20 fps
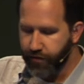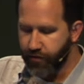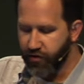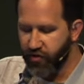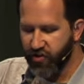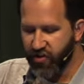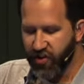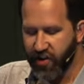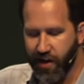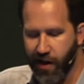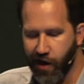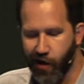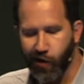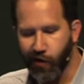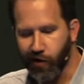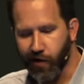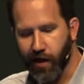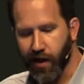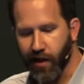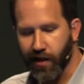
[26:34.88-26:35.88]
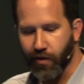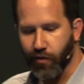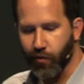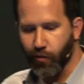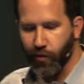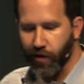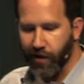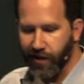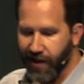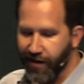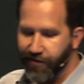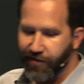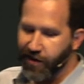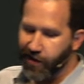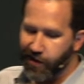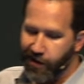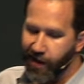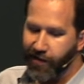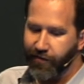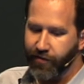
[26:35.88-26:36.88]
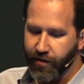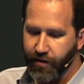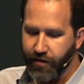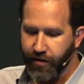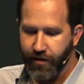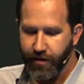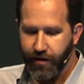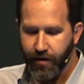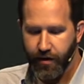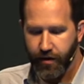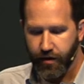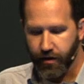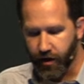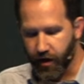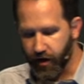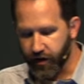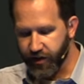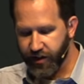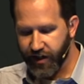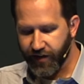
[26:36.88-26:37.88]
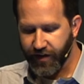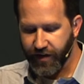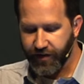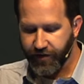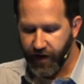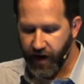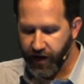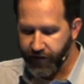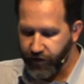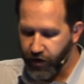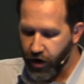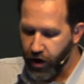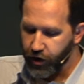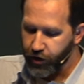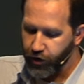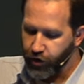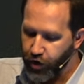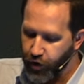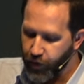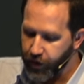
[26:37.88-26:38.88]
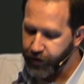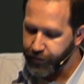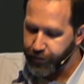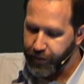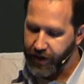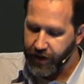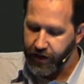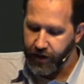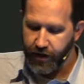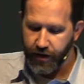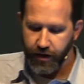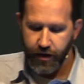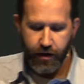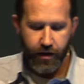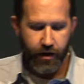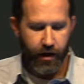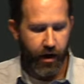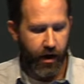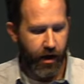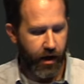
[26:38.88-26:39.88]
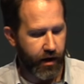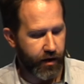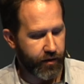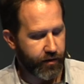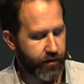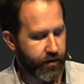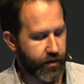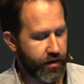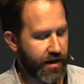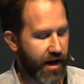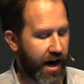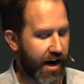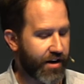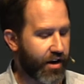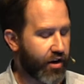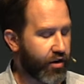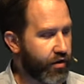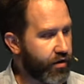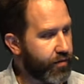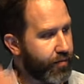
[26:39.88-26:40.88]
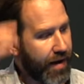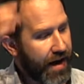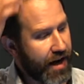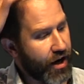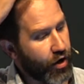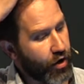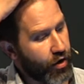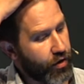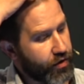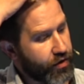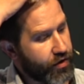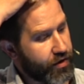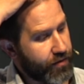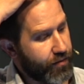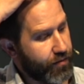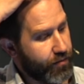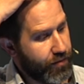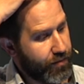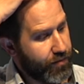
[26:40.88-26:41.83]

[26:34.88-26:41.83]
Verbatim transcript: CL1111 $75 USB 900 megahertz